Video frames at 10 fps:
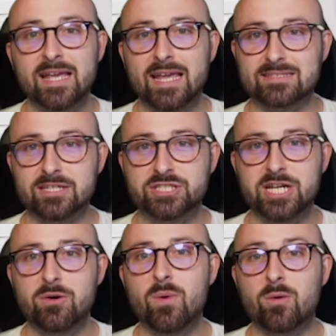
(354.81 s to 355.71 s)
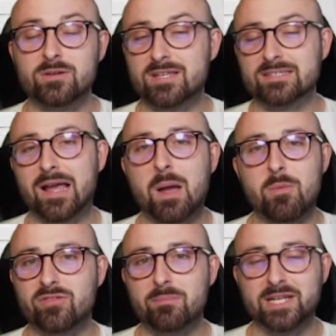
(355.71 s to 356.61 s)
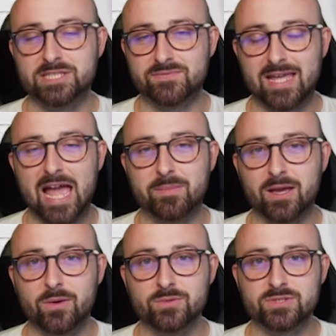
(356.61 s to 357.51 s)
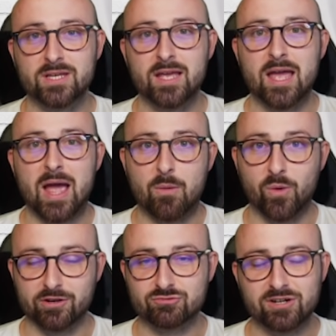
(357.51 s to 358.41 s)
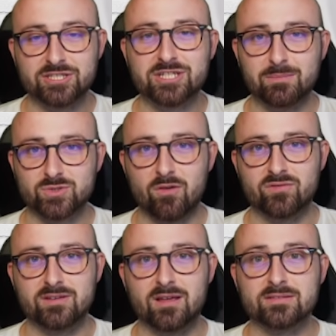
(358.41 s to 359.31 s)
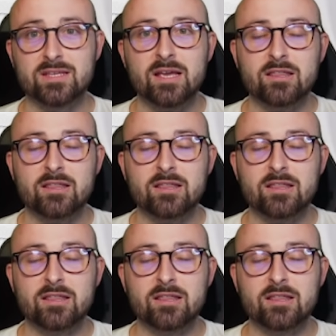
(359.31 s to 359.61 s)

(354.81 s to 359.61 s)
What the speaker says: is that Chilwell doesn't come off the bench for cameos, whereas Reece James often does.